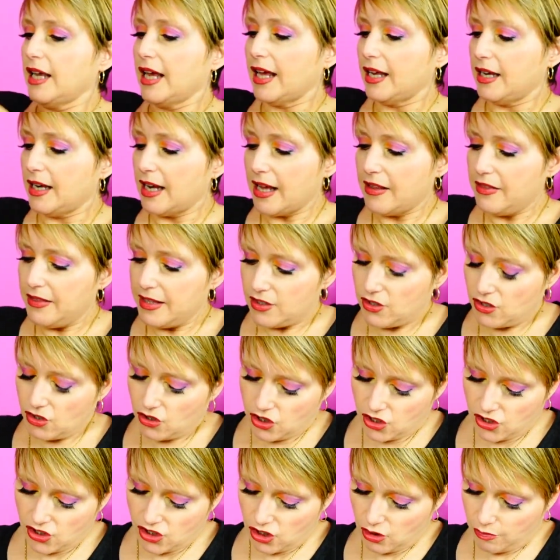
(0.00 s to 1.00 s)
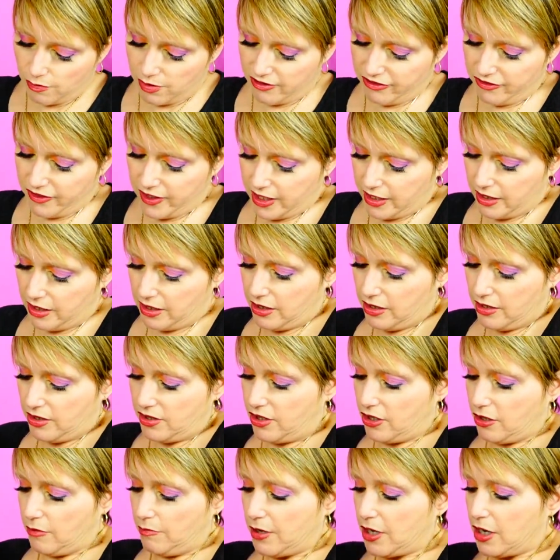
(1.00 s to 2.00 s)
And, and and these are just super fun because
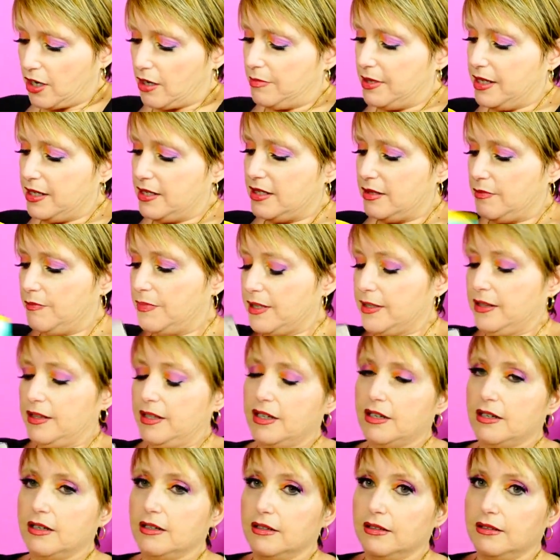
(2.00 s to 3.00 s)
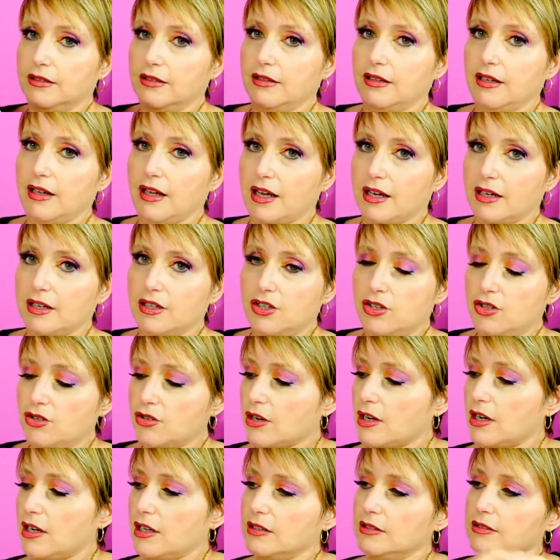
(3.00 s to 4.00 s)
they're Barbies, but they're
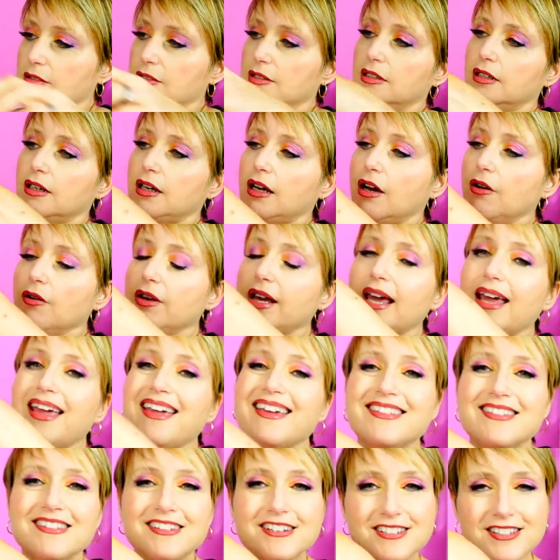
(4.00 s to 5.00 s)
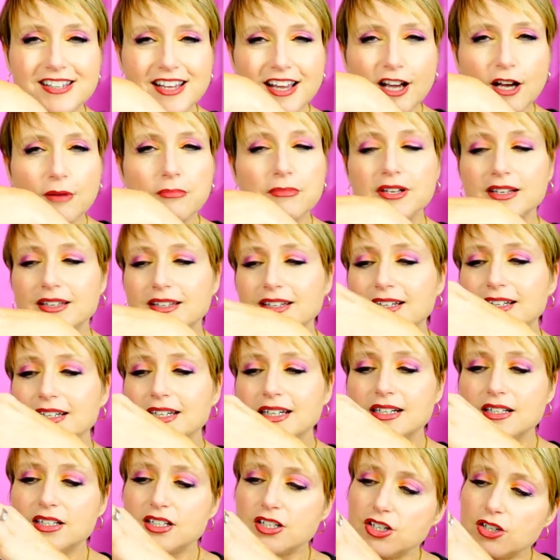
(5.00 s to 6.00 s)
extra. Okay, it looks like I'm gonna
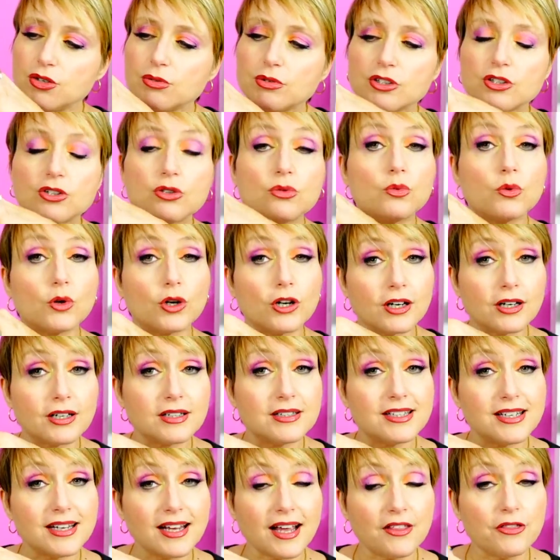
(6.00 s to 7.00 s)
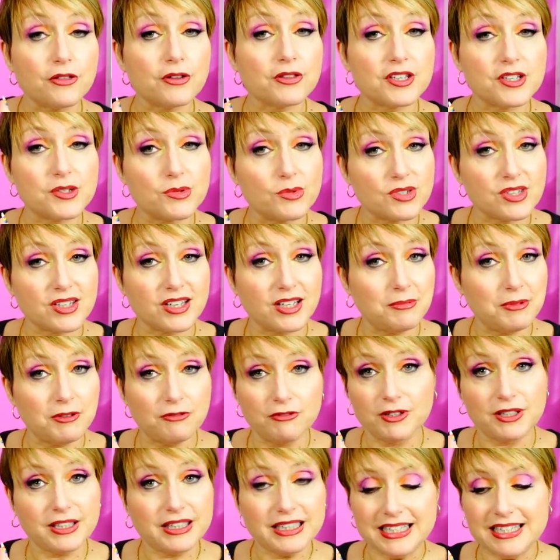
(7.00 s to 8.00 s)
need to do a little work. To, I thought this was gonna be
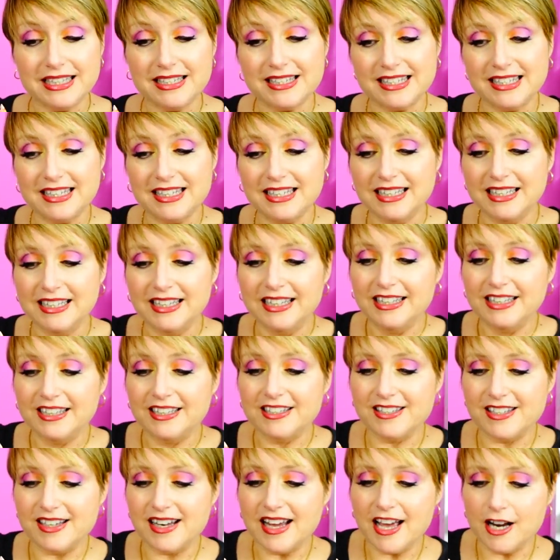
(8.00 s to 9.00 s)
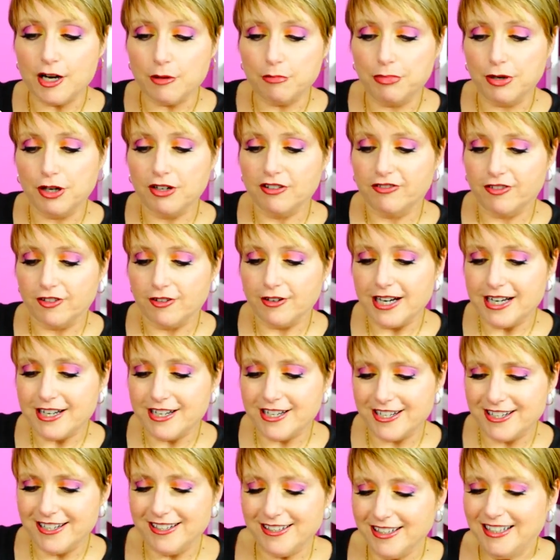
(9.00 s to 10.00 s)
really easy because it had a
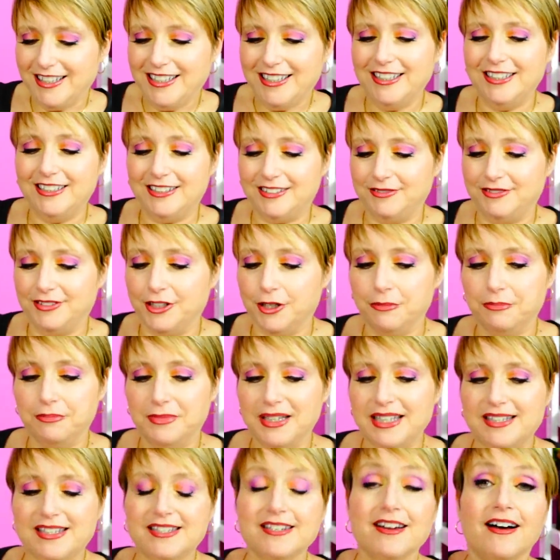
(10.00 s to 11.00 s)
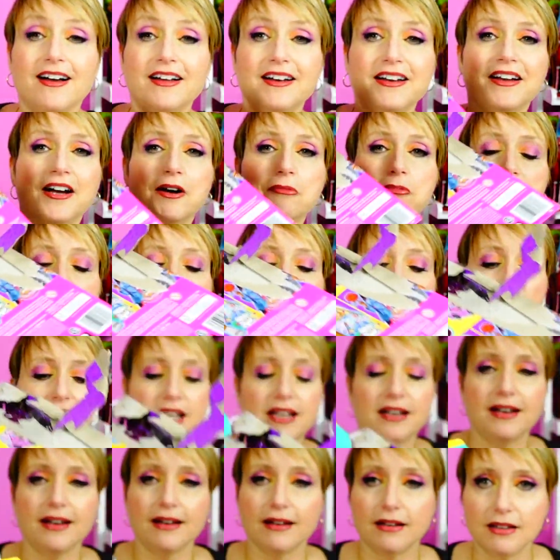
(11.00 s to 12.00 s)
perforation. Oh, uh, no, it's not. I'm gonna break
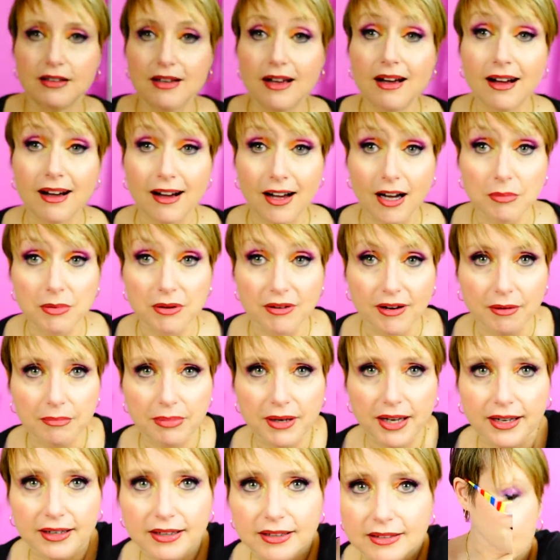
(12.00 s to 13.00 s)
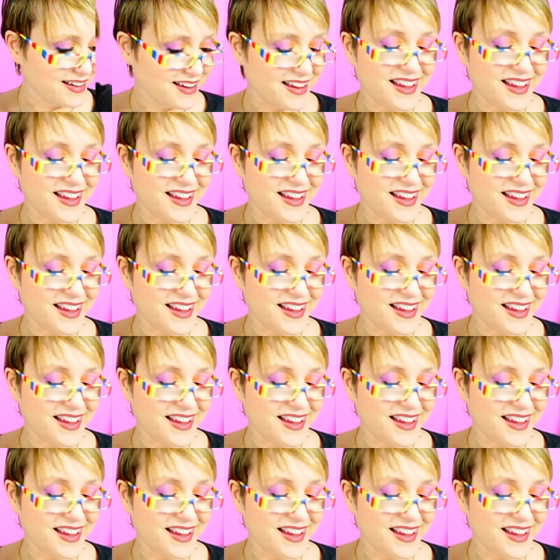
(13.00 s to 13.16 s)
a nail. I'll be right back.